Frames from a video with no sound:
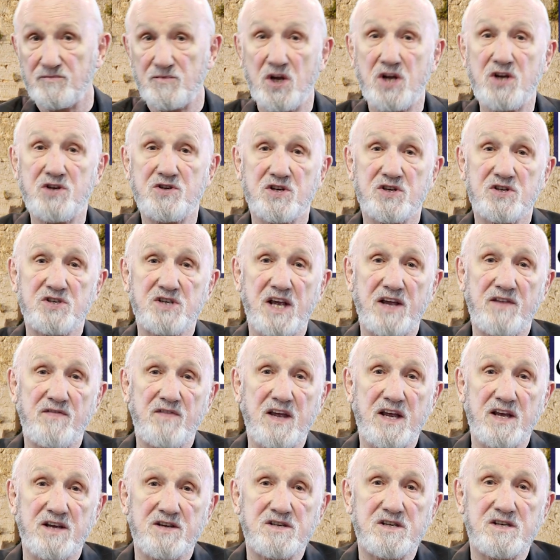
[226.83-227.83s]
Jesus said
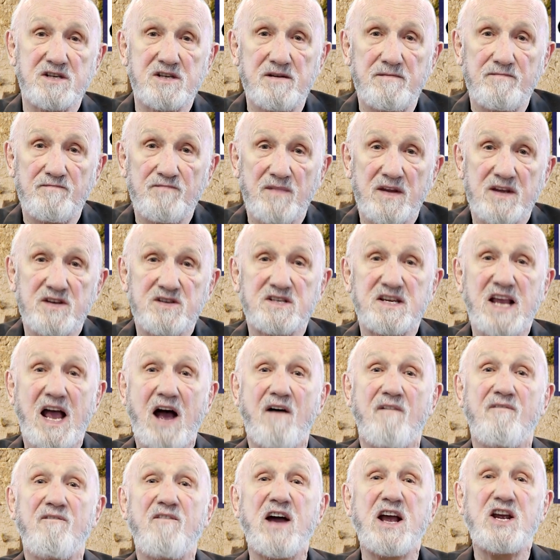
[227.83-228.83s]
this,
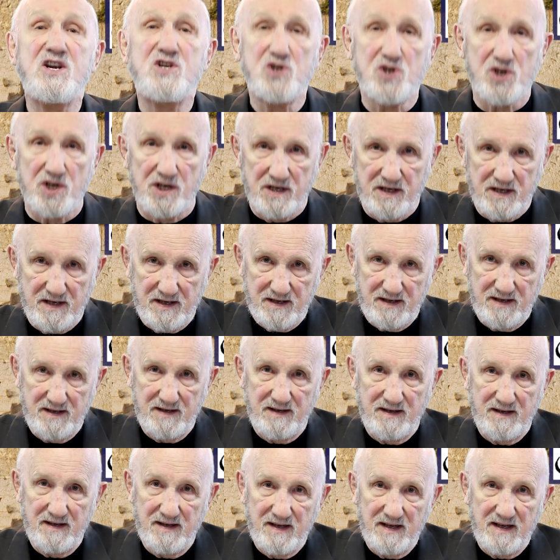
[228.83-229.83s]
salvation
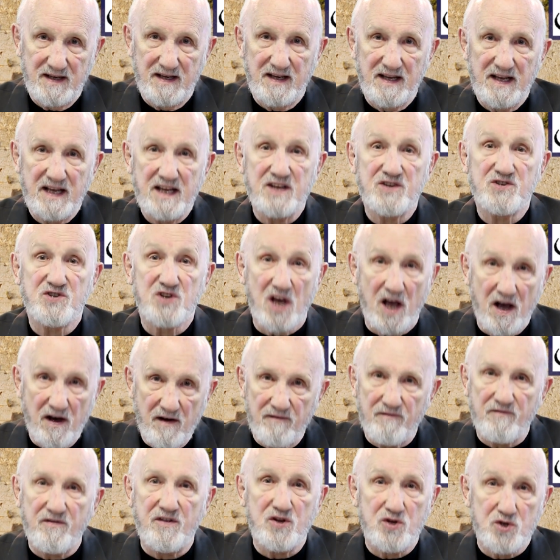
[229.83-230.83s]
is
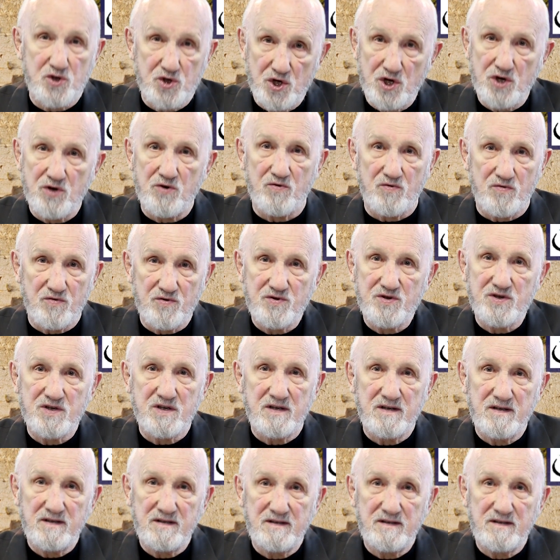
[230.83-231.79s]
of the Jews.